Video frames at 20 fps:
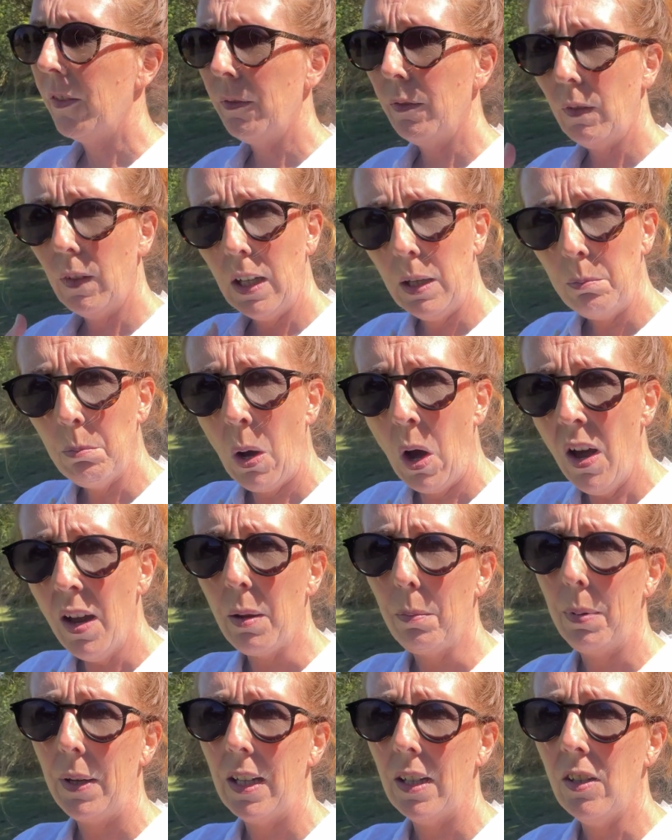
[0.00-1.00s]
in my
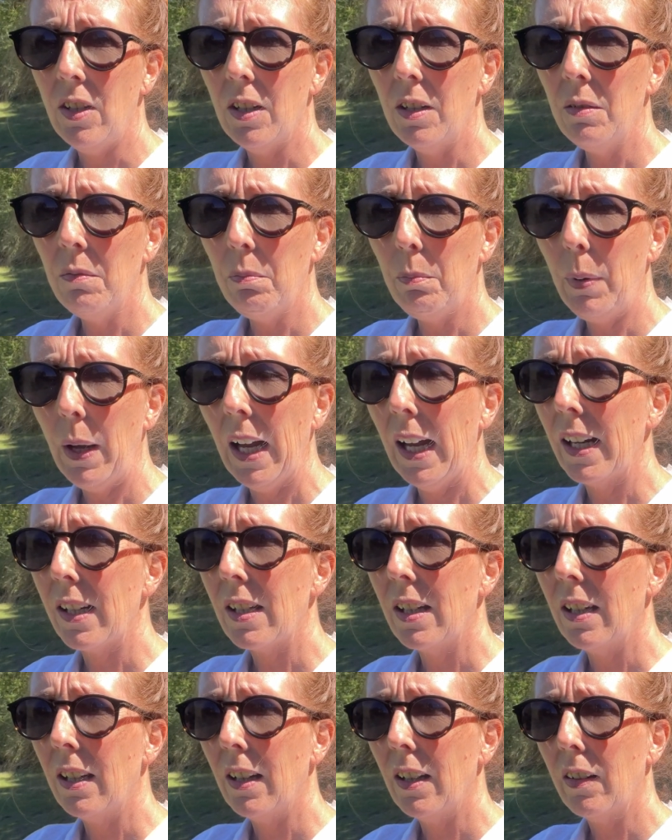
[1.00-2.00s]
opinion,
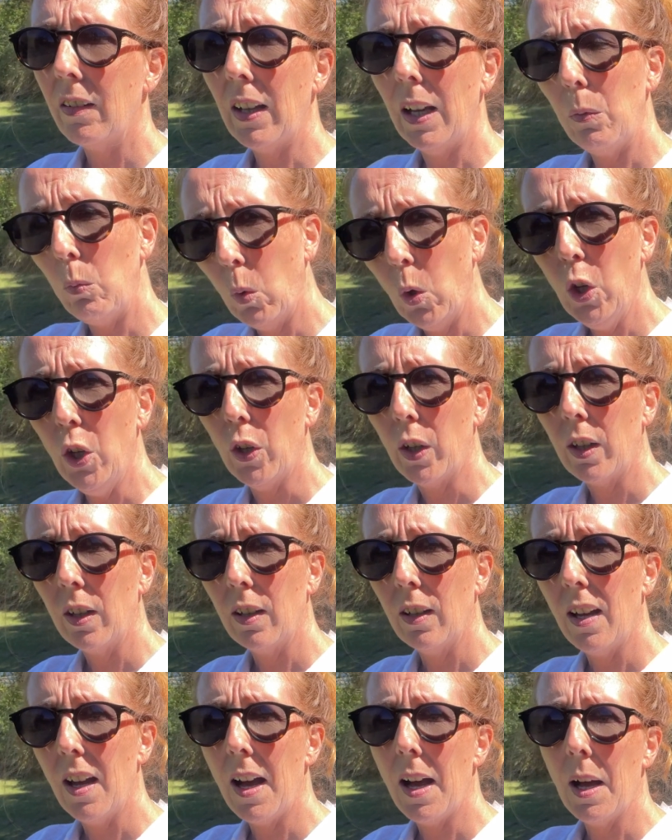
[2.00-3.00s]
but they work.
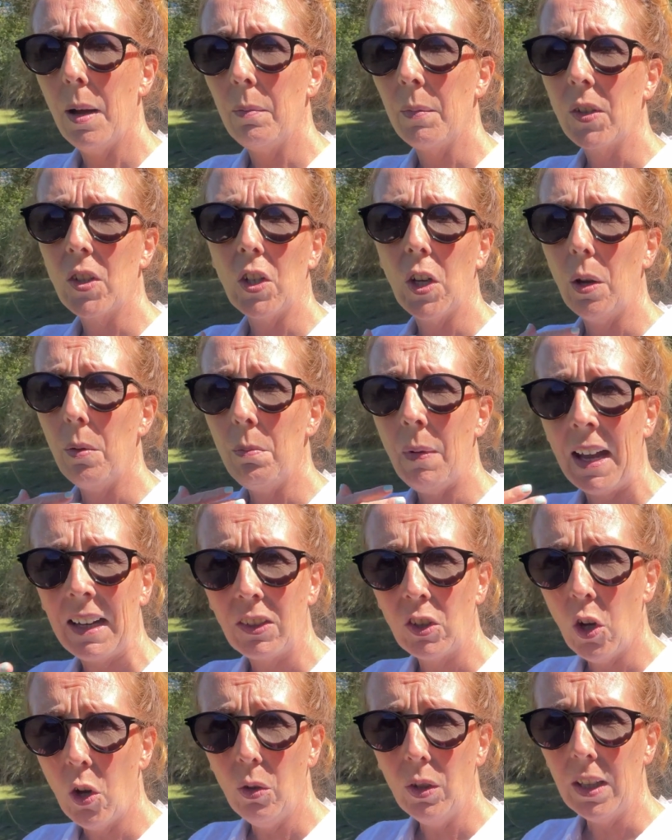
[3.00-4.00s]
So
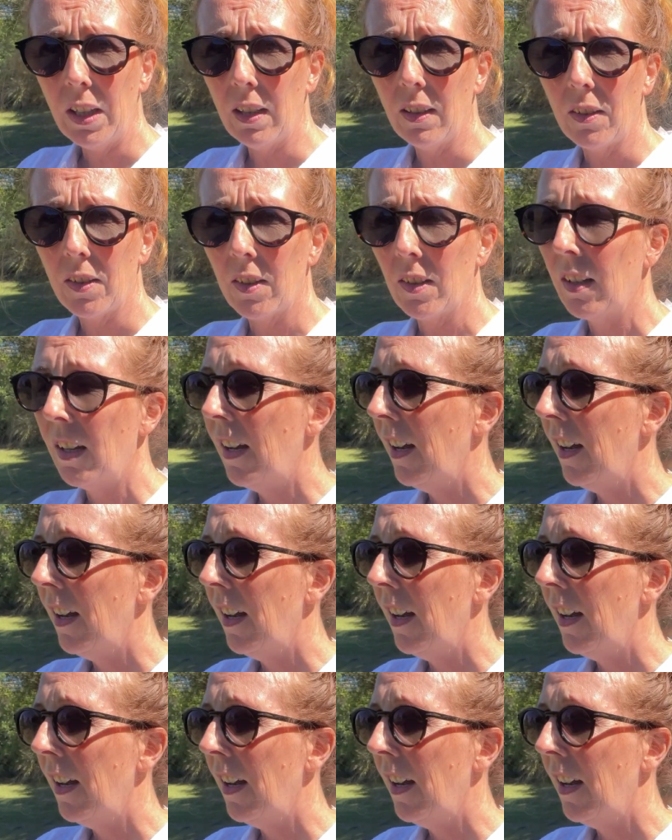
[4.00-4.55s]
magnolias.